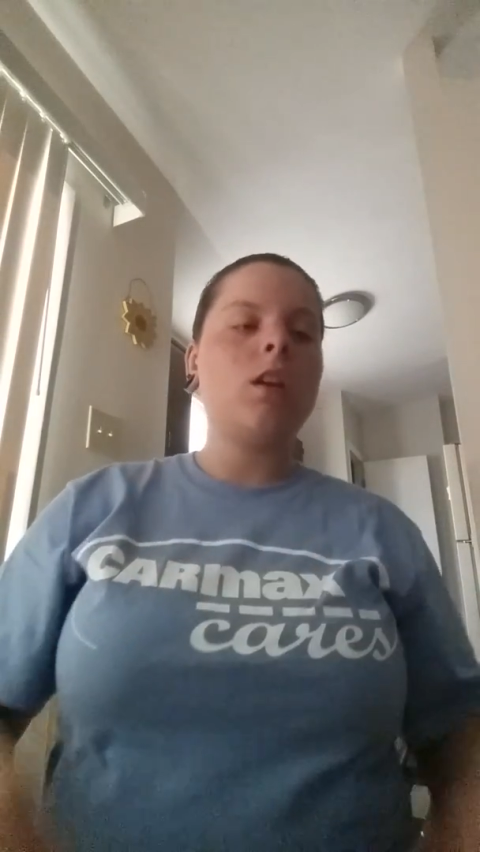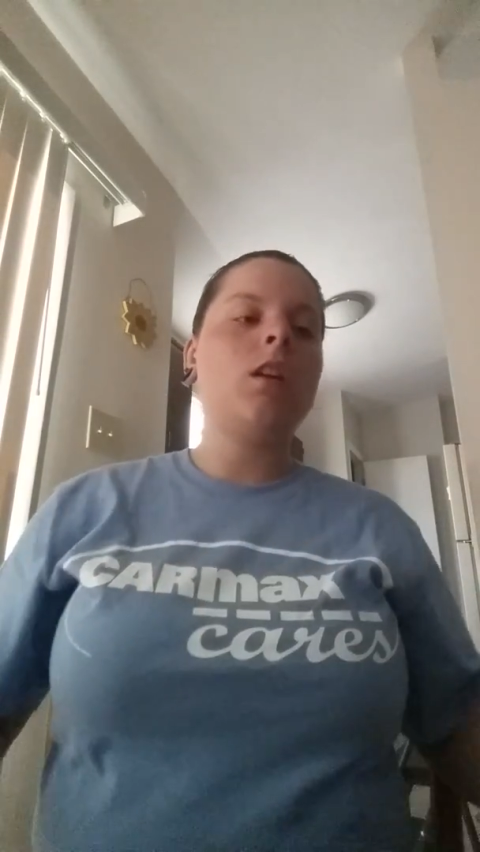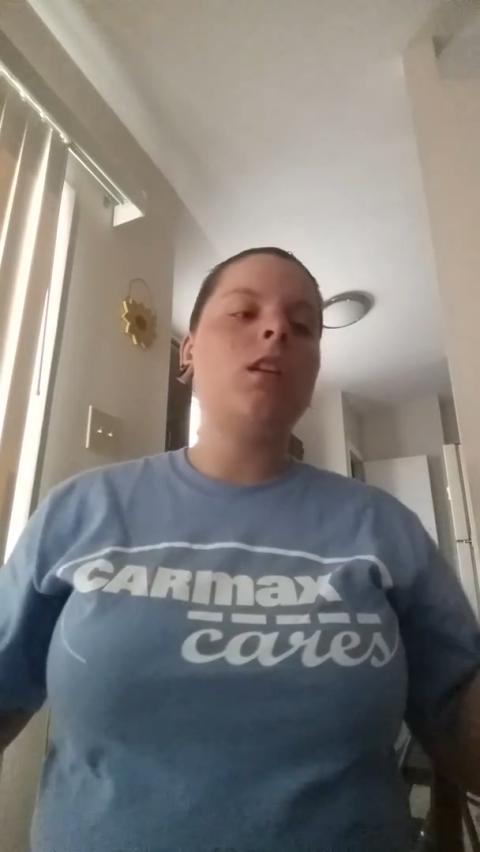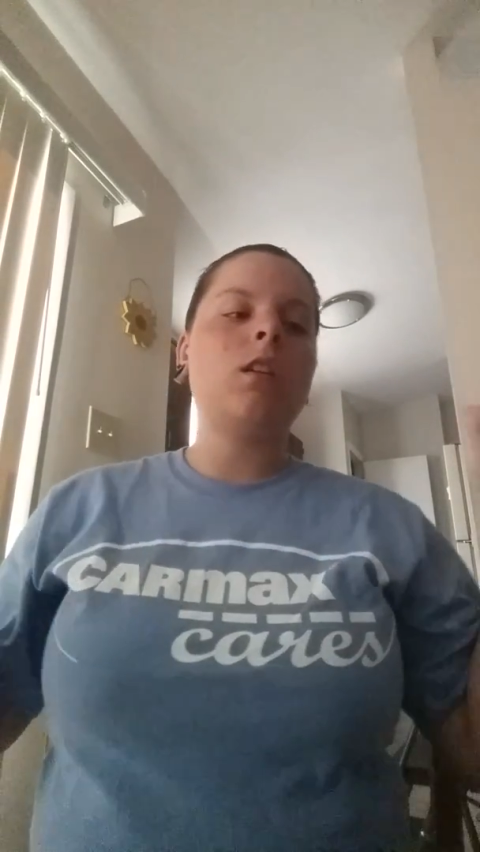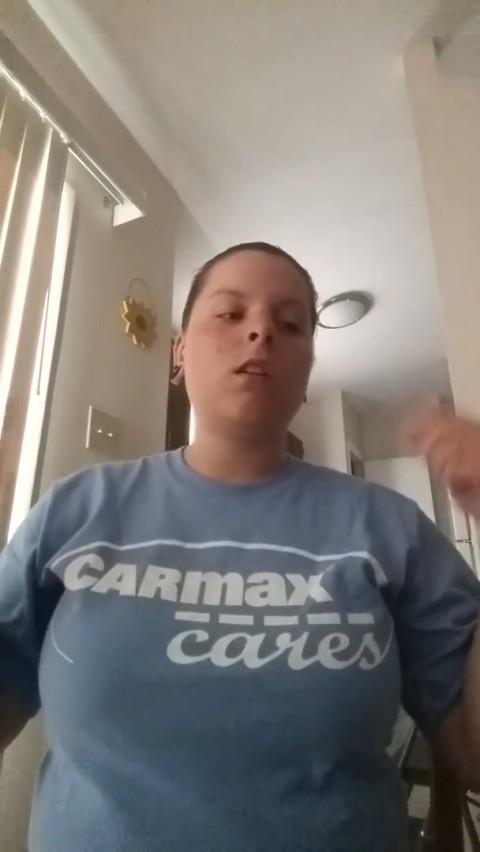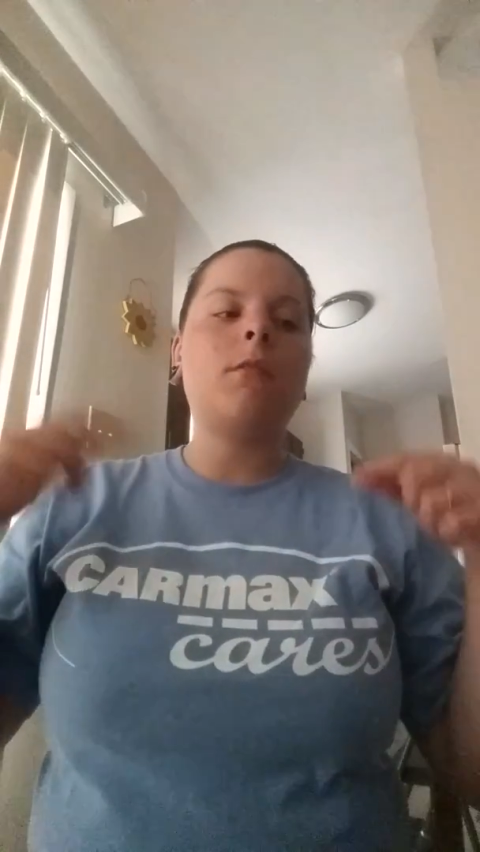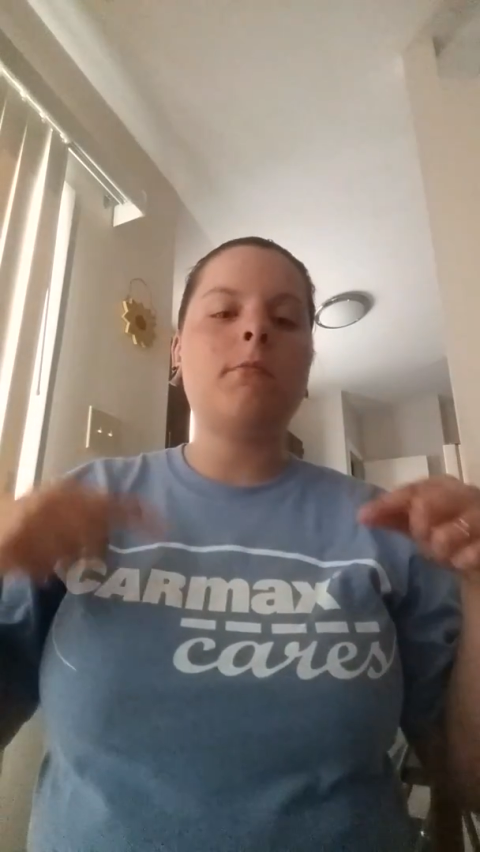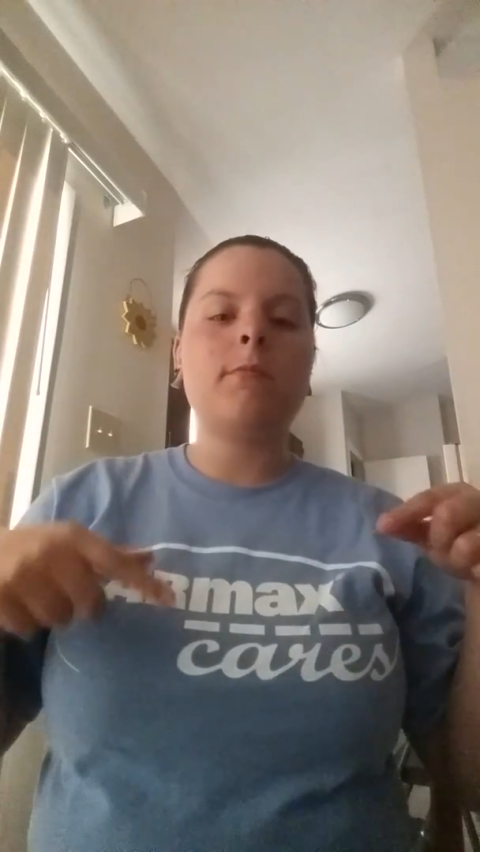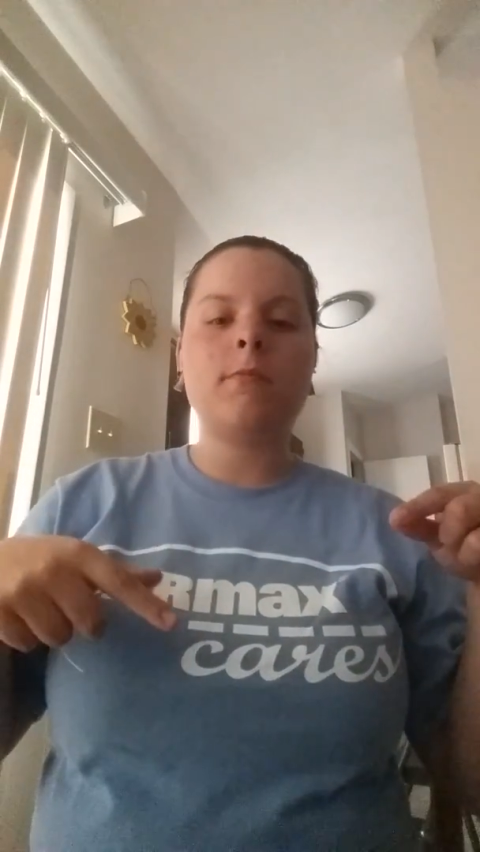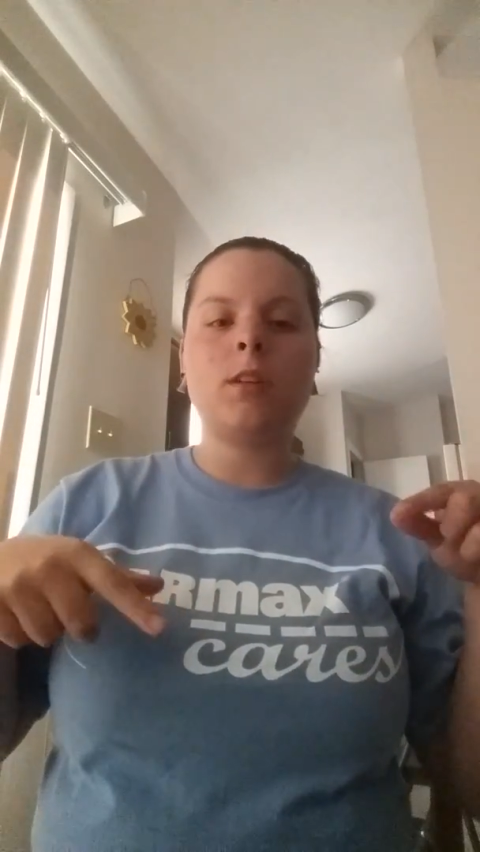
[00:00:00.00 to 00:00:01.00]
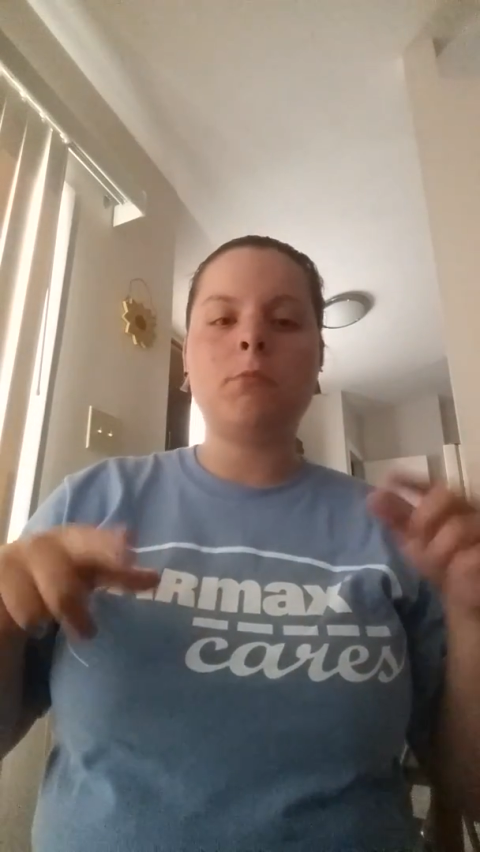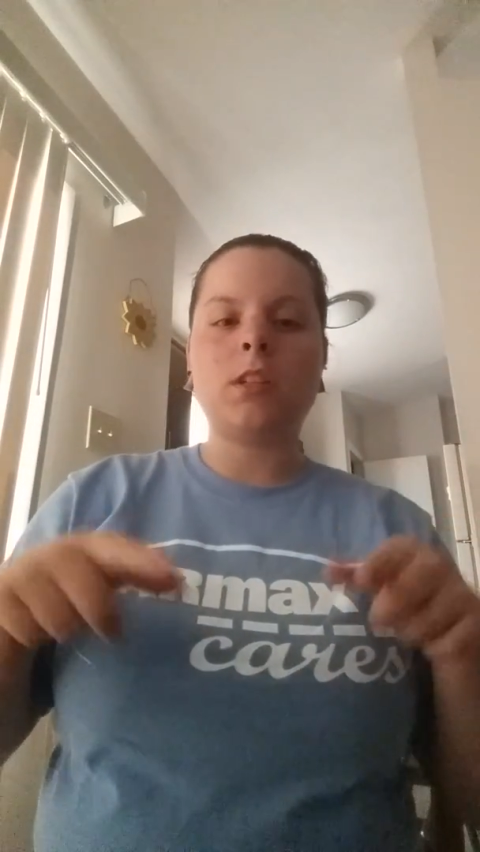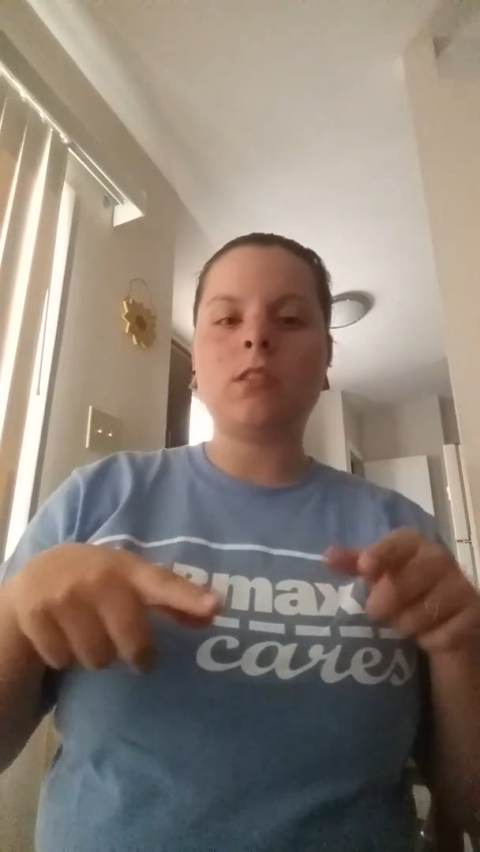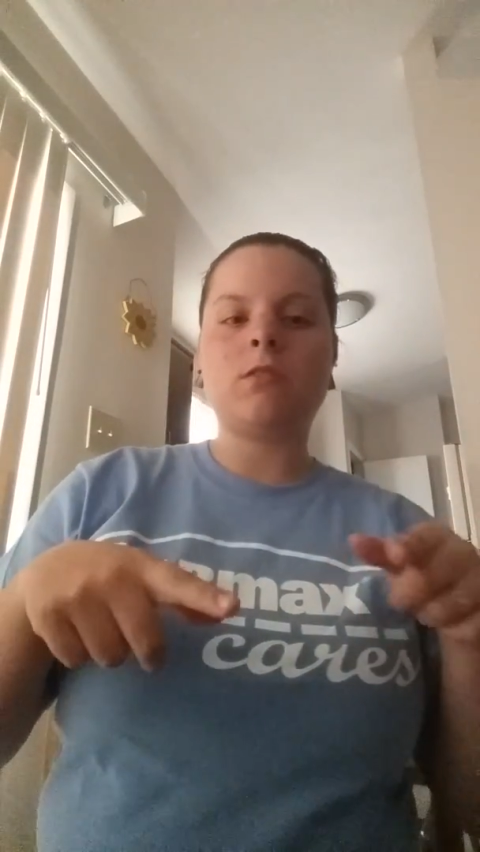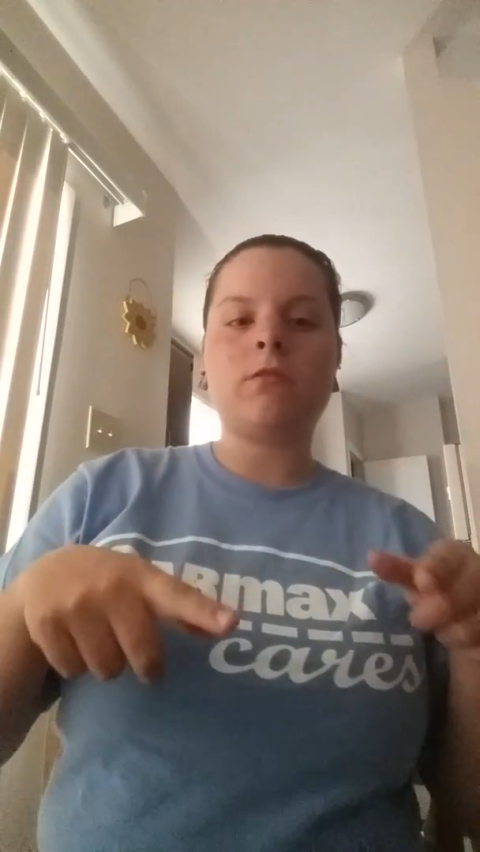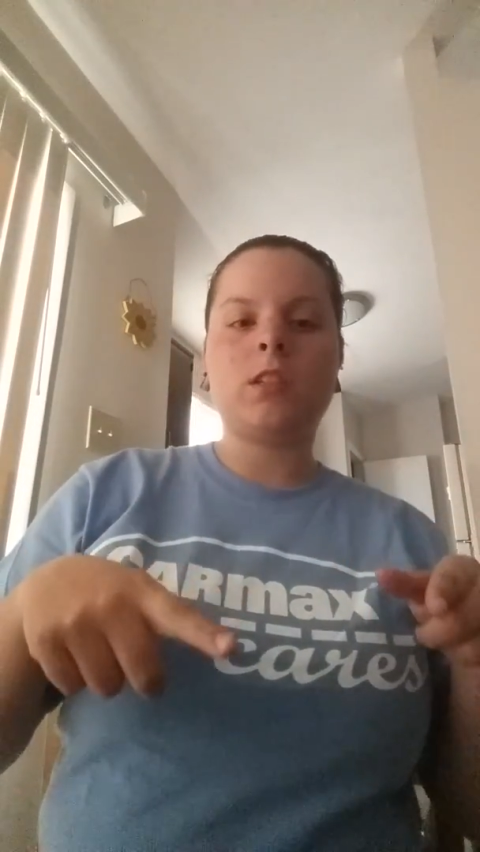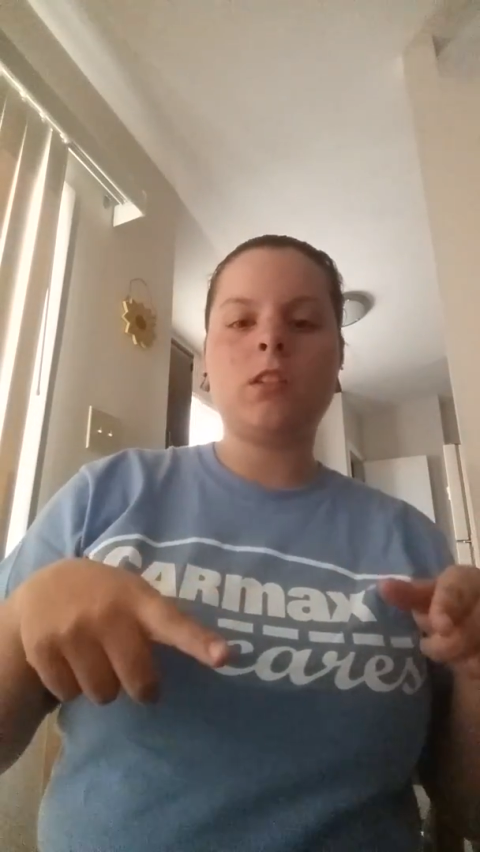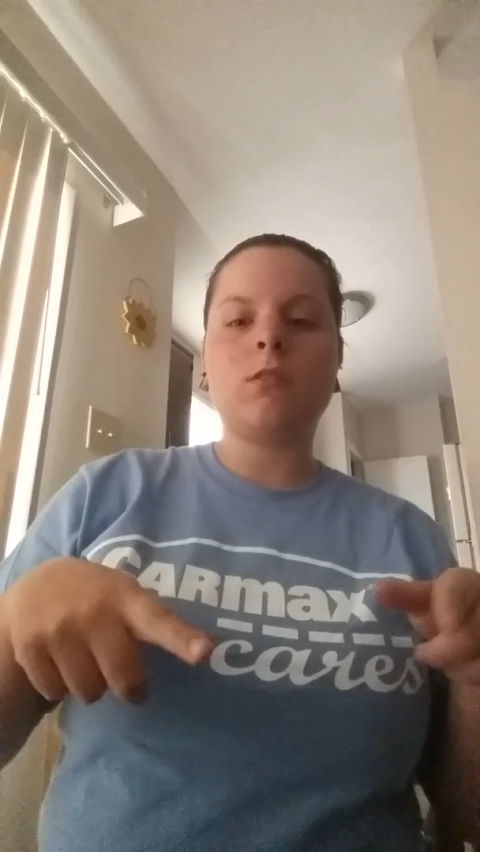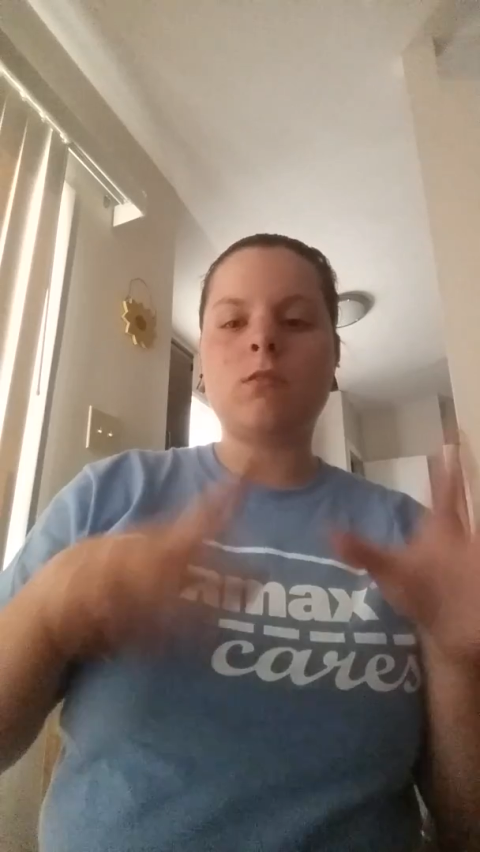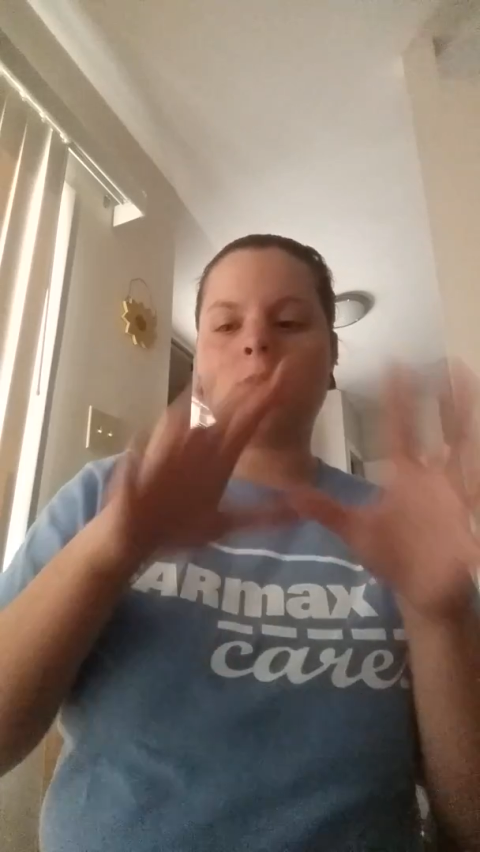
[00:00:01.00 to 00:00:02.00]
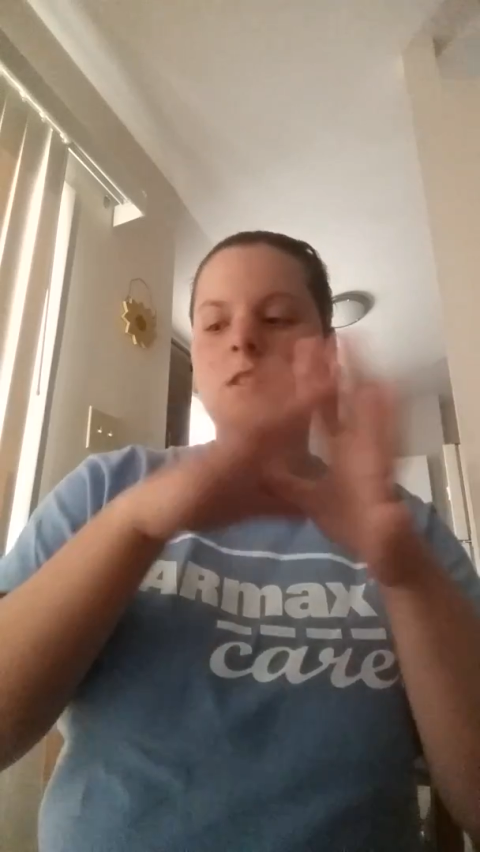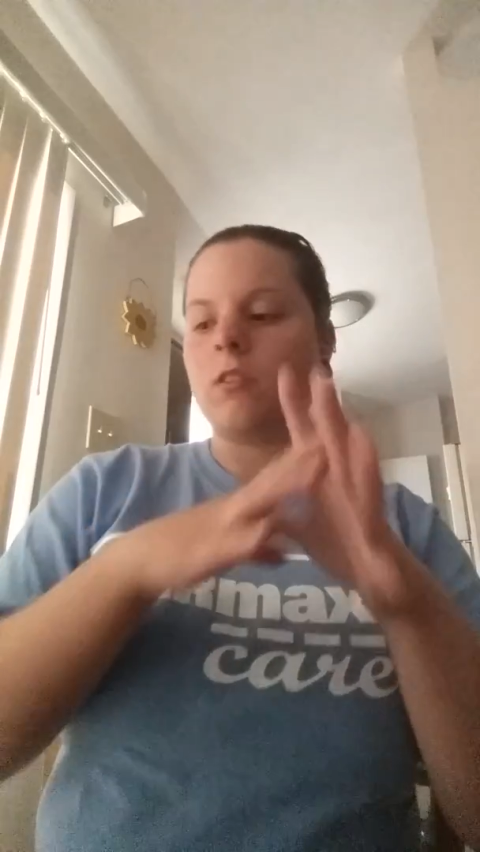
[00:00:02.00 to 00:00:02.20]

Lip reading: And in my next video,